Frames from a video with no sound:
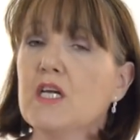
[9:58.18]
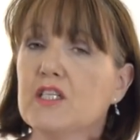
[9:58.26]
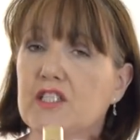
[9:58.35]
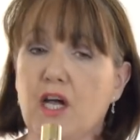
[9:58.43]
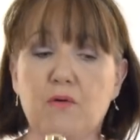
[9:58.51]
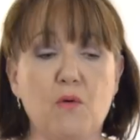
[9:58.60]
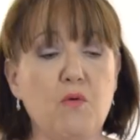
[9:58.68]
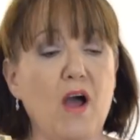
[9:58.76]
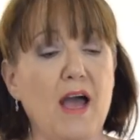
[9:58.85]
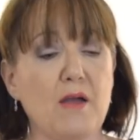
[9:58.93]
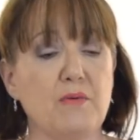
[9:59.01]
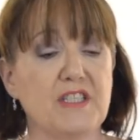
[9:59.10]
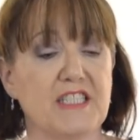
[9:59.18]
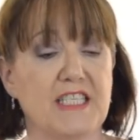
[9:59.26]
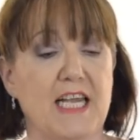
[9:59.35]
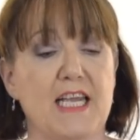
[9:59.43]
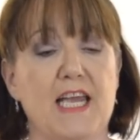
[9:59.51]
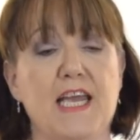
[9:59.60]
So what I would
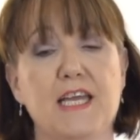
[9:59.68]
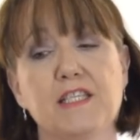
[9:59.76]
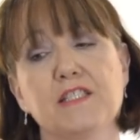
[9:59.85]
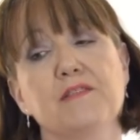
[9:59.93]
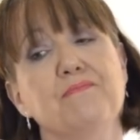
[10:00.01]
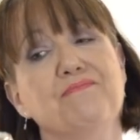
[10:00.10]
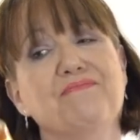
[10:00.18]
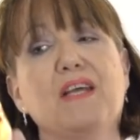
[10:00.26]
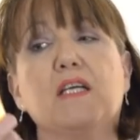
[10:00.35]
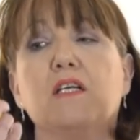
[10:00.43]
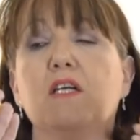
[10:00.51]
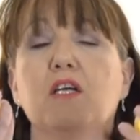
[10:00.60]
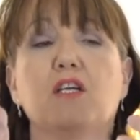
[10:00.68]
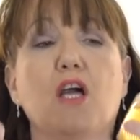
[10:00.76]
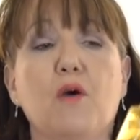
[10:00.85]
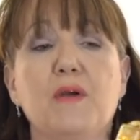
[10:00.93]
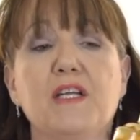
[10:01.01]
say is, go